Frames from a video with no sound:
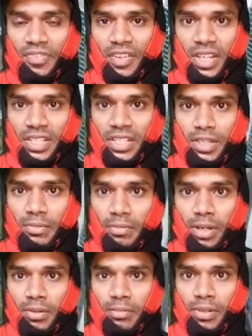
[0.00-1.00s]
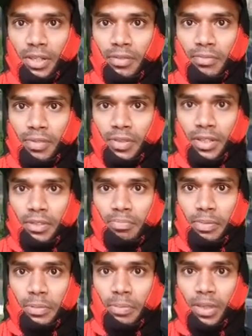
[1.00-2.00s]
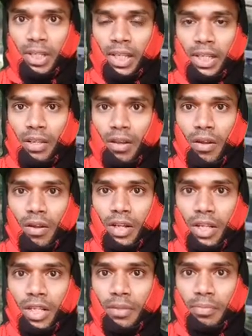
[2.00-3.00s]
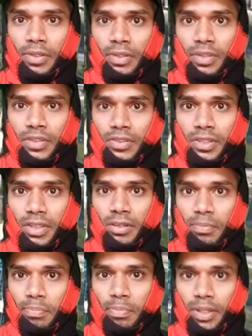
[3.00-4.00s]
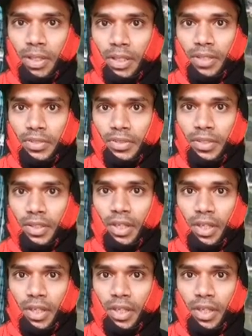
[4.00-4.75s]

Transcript: fresh environment, everything. People can long live in this place.